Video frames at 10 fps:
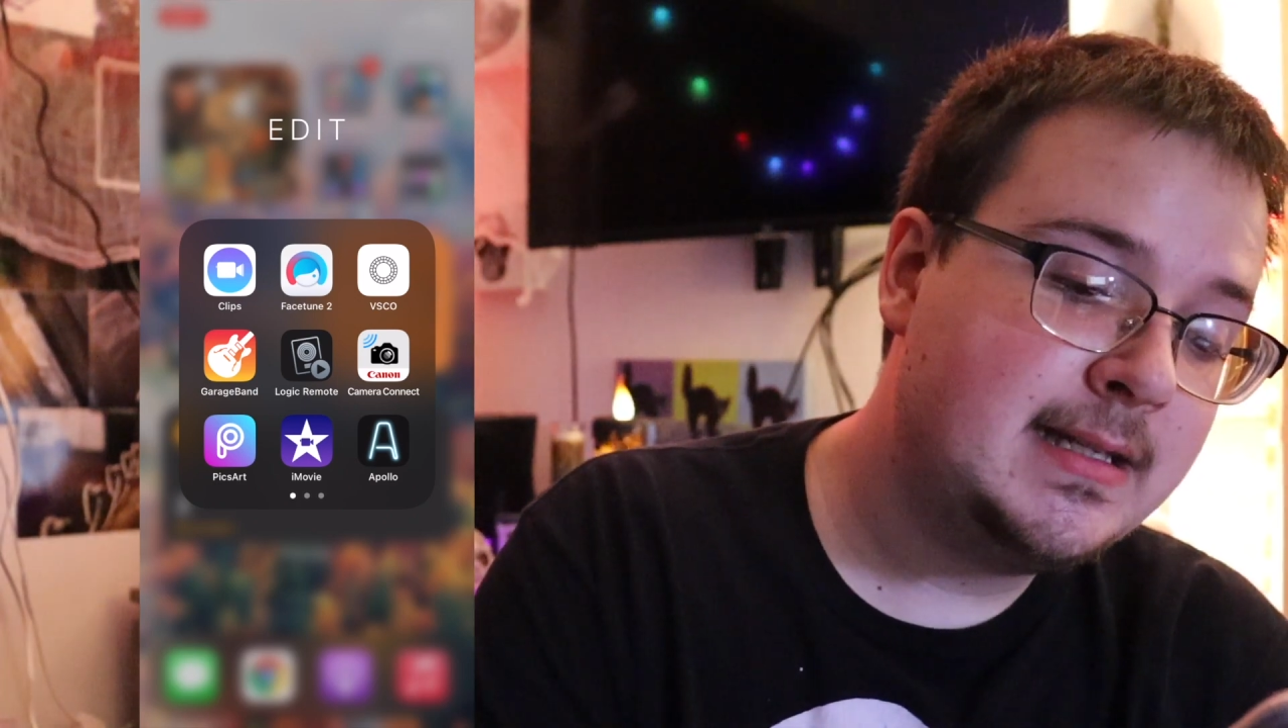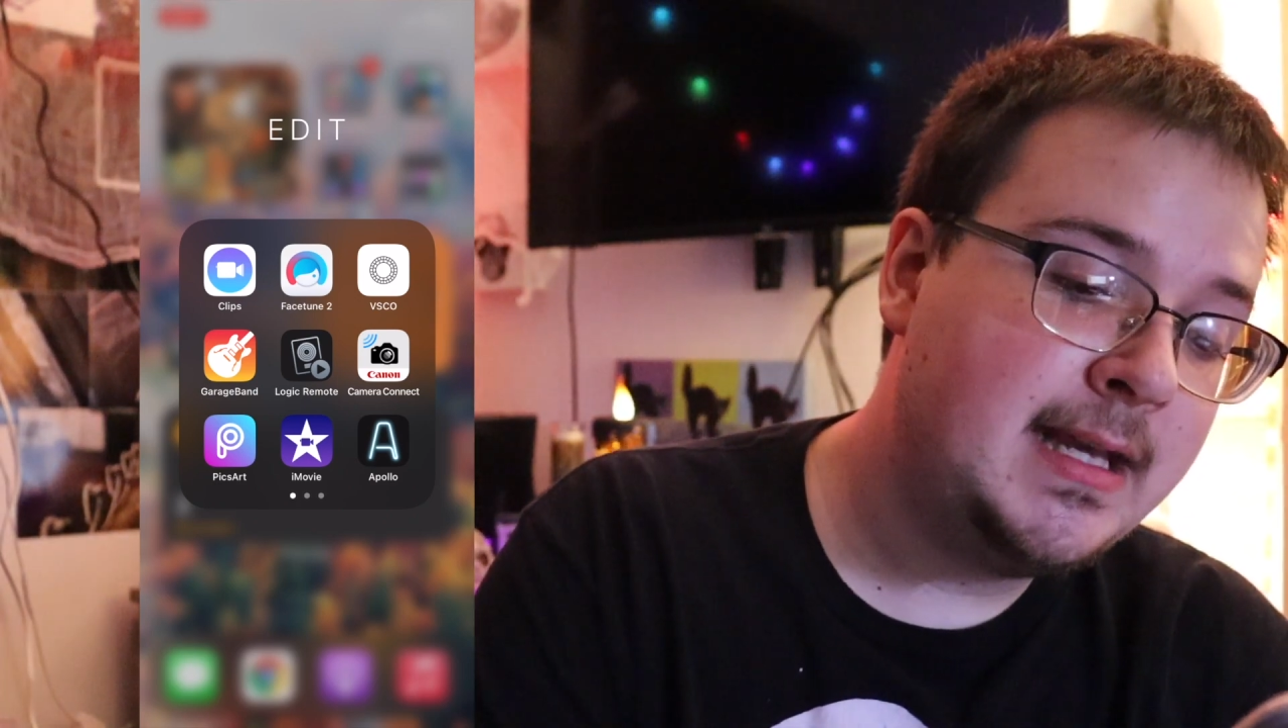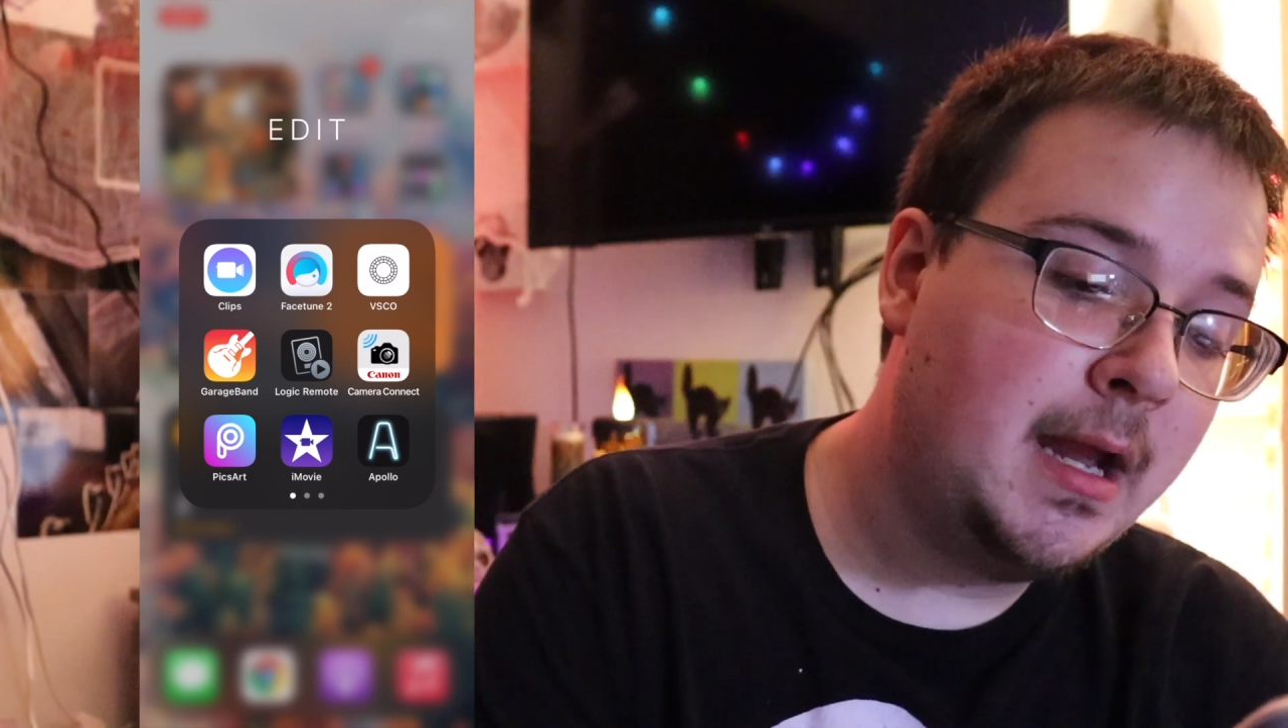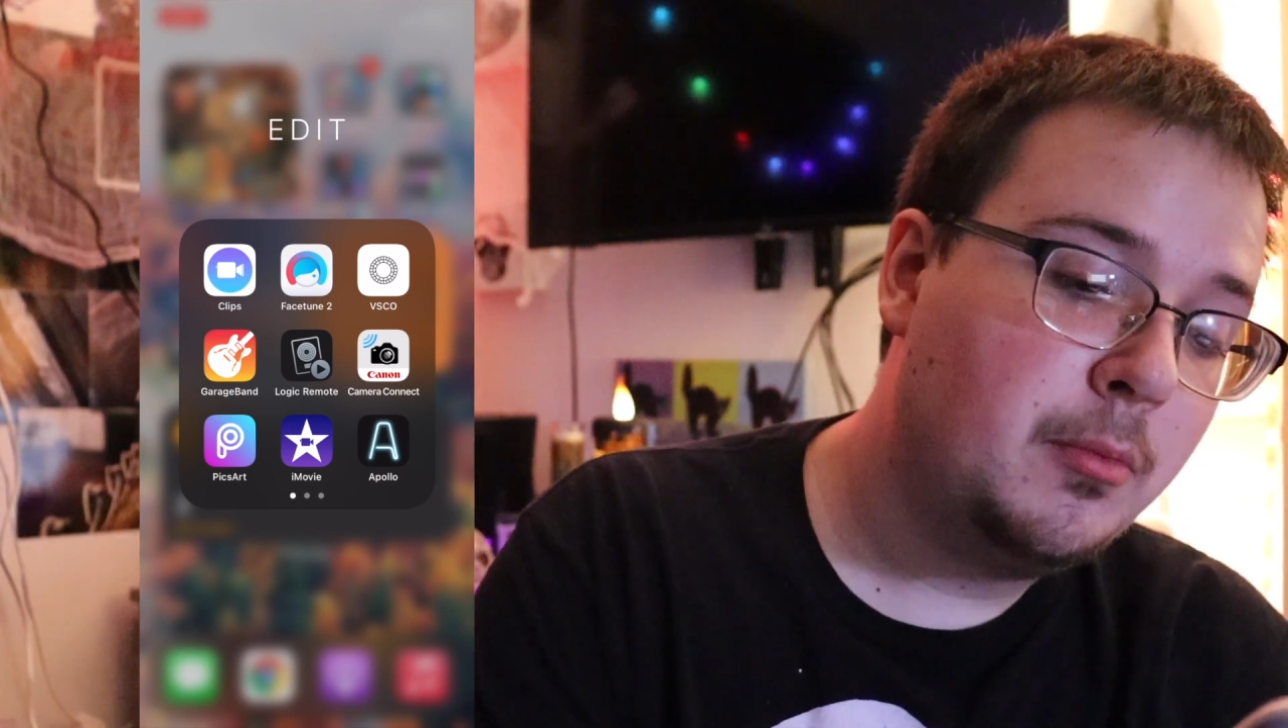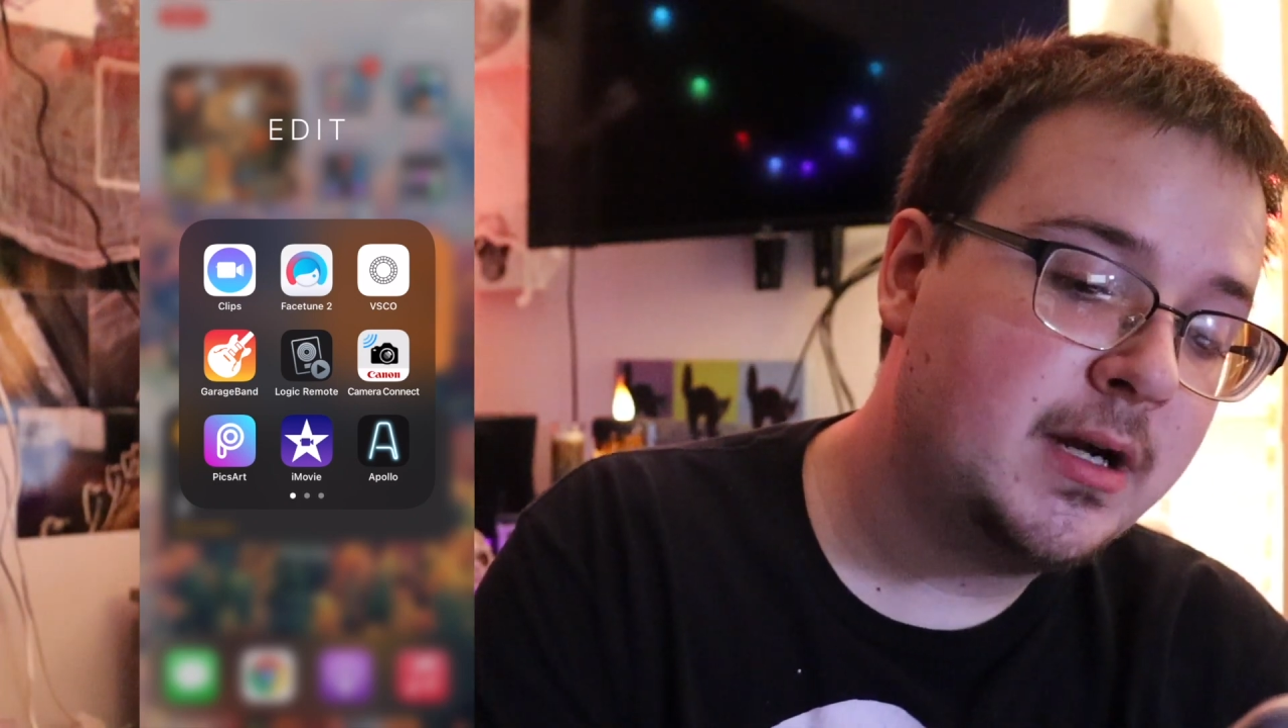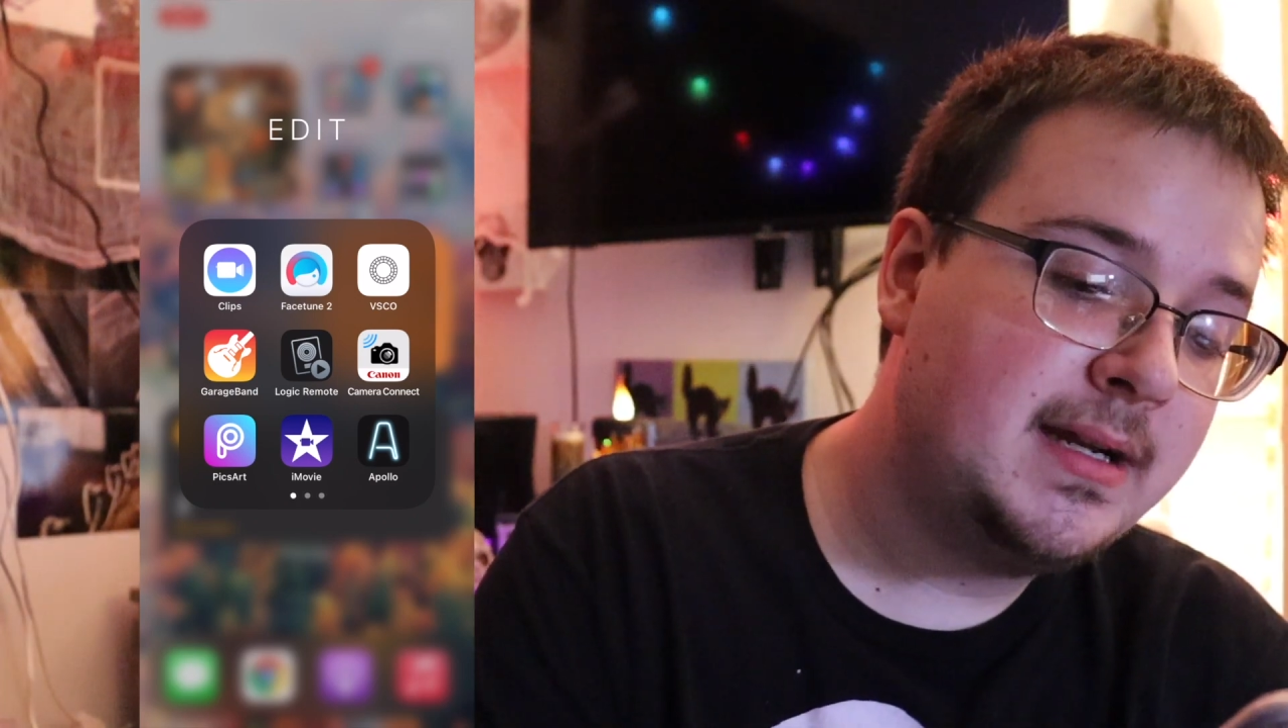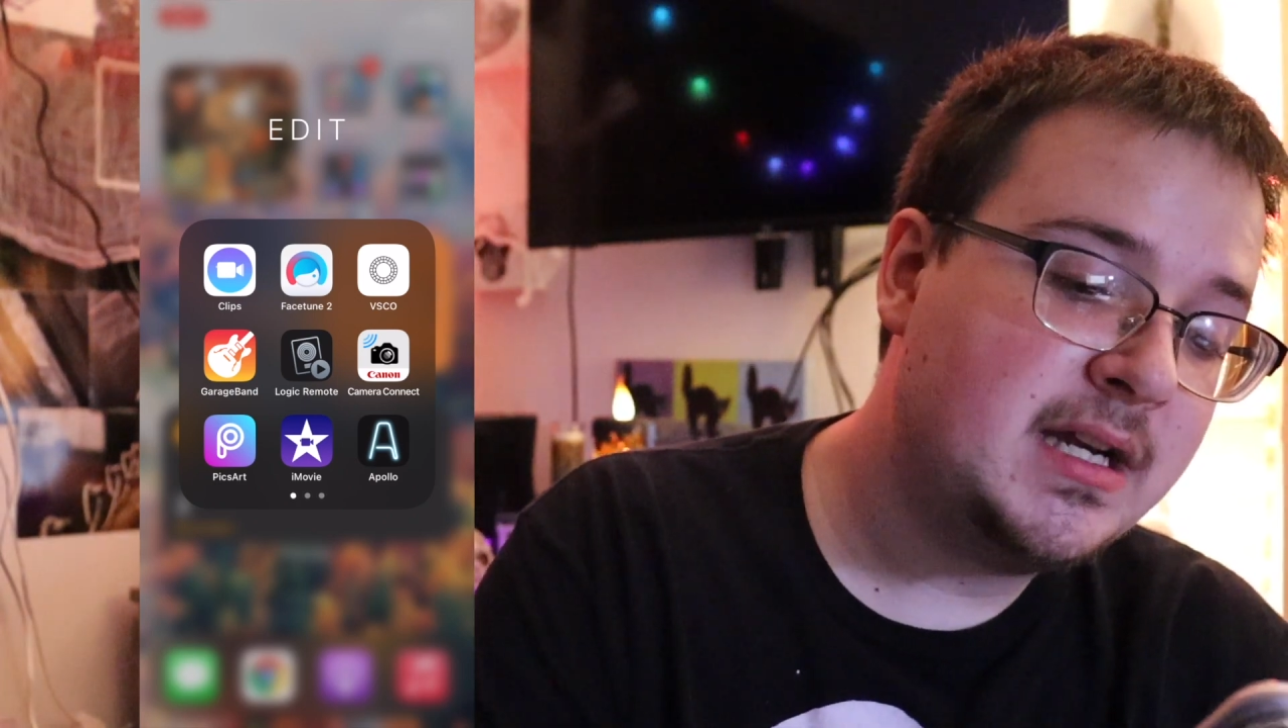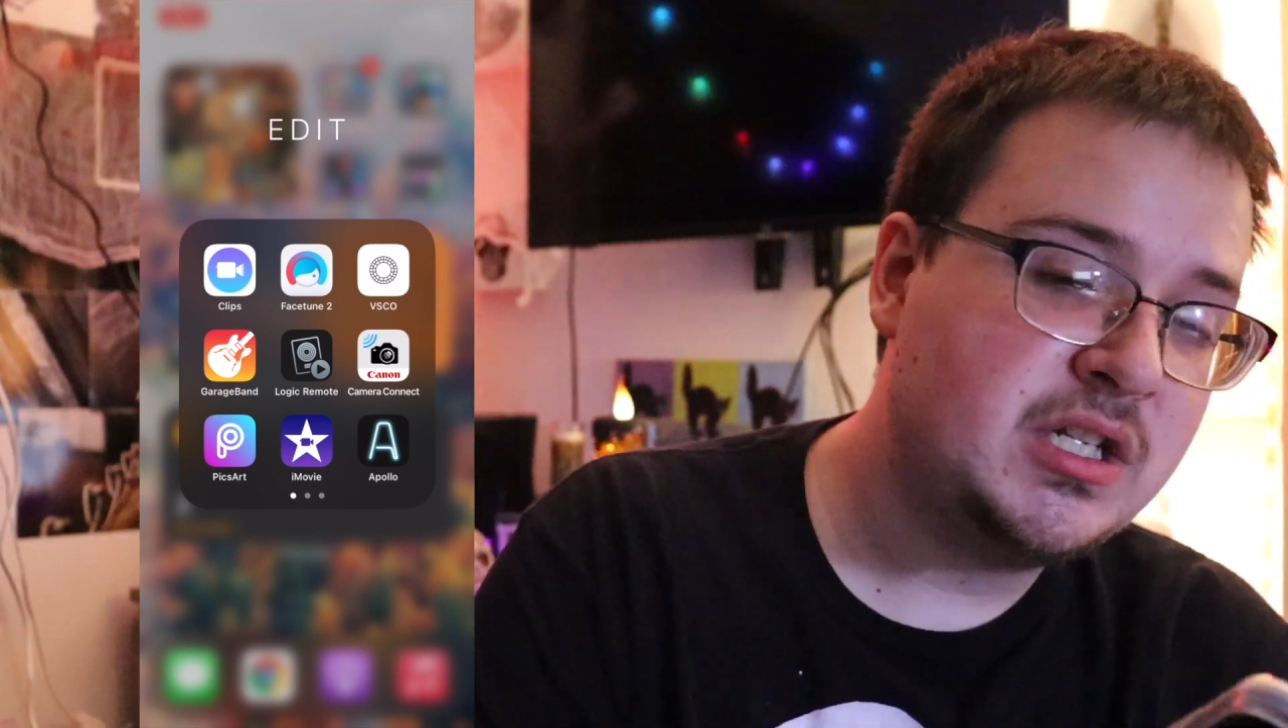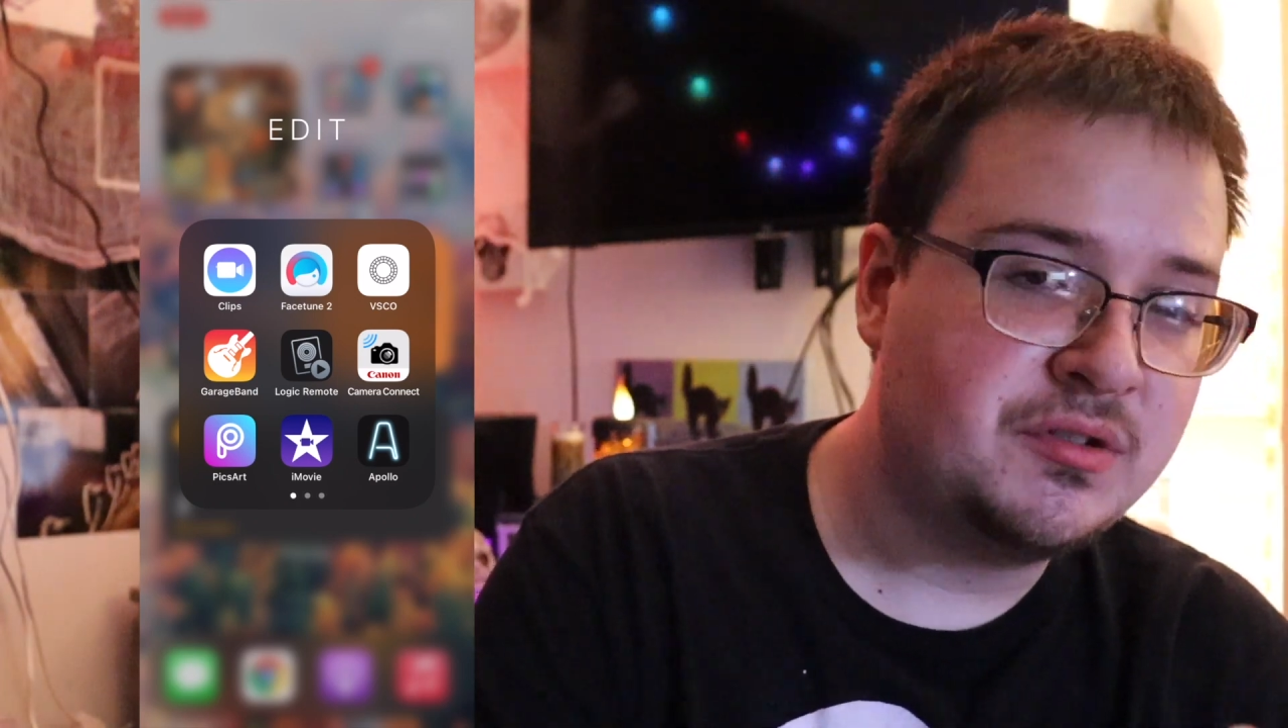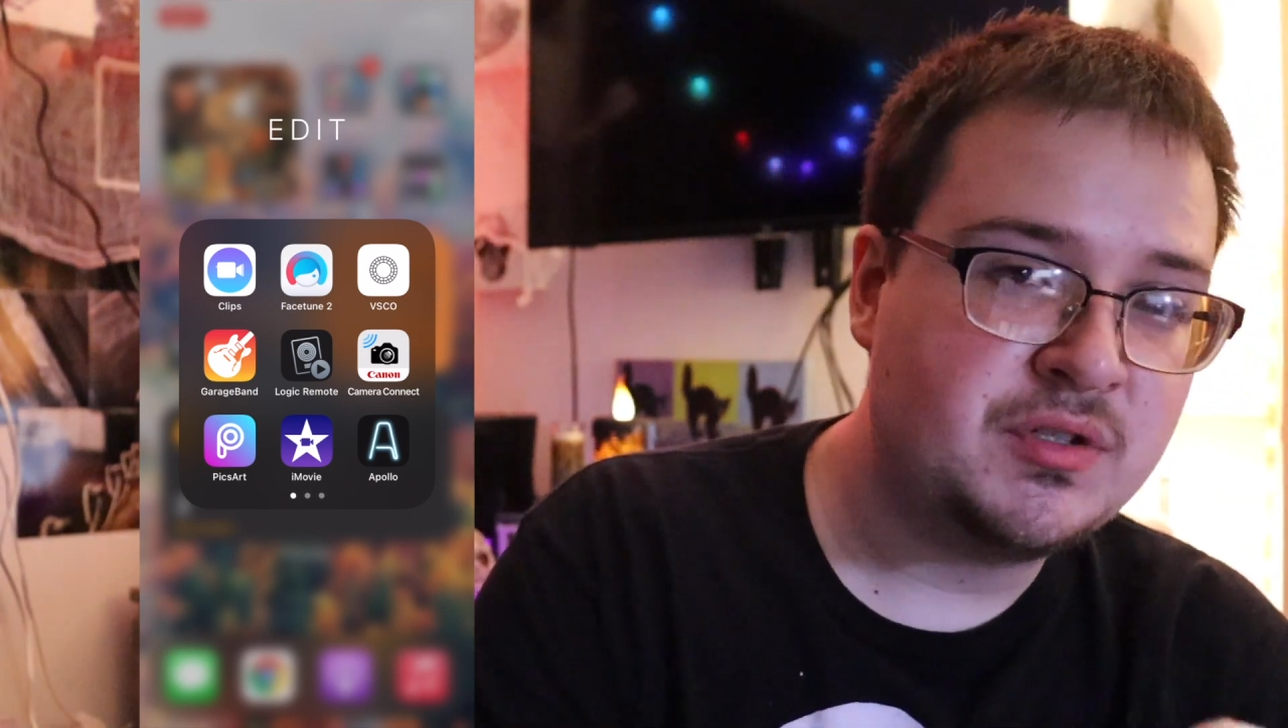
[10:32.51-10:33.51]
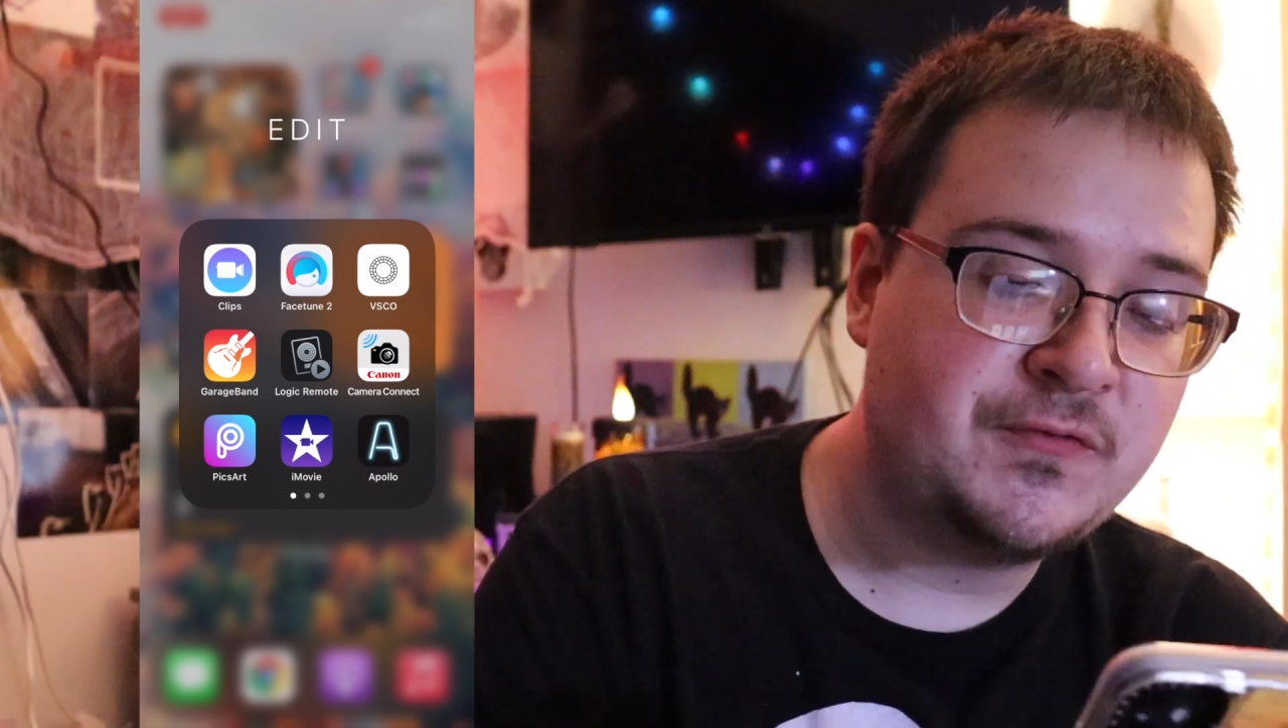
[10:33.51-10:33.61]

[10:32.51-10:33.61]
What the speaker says: Camera Connections